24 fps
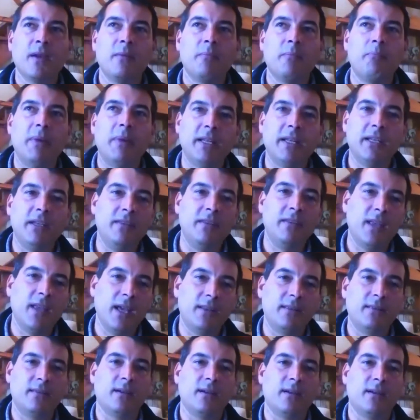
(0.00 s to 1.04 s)
But in
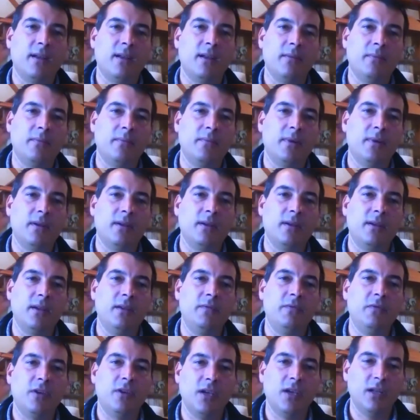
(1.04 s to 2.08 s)
that time,
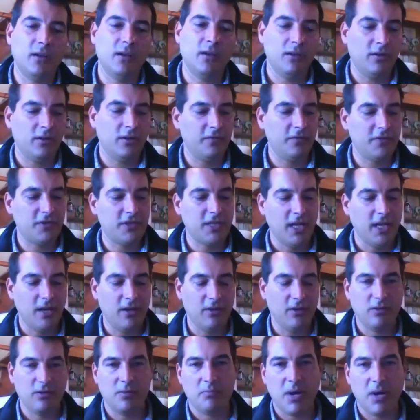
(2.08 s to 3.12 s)
if you get a lot of sun
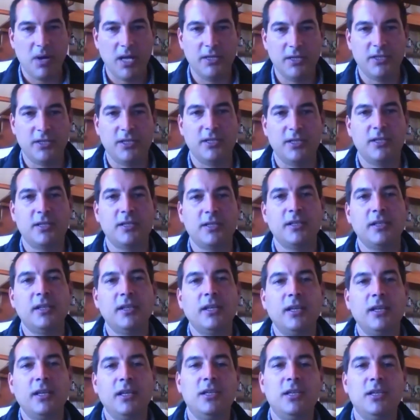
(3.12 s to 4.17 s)
on the bunches,
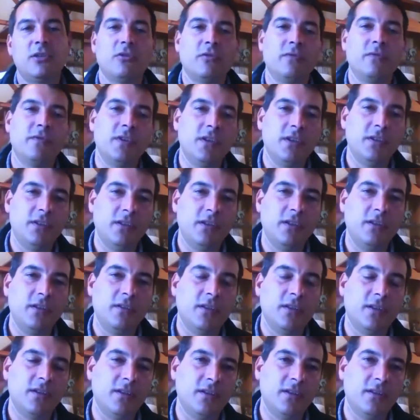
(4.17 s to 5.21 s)
it's converting
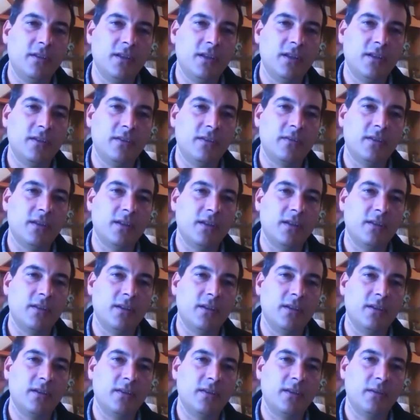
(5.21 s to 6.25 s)

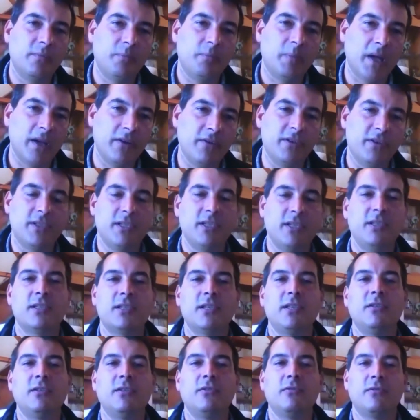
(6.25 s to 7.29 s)
the pyrazines
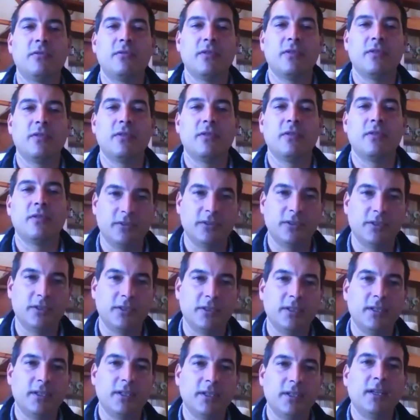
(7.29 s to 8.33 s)
into thiols.
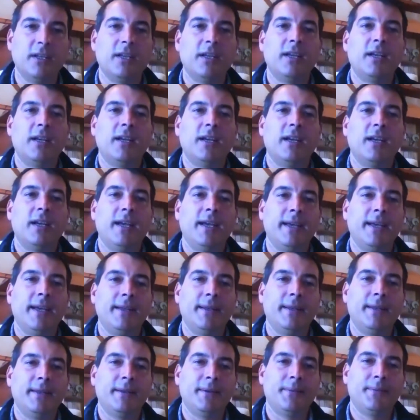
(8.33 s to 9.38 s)

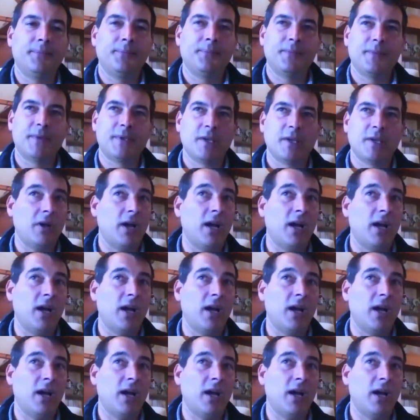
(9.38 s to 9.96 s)
And so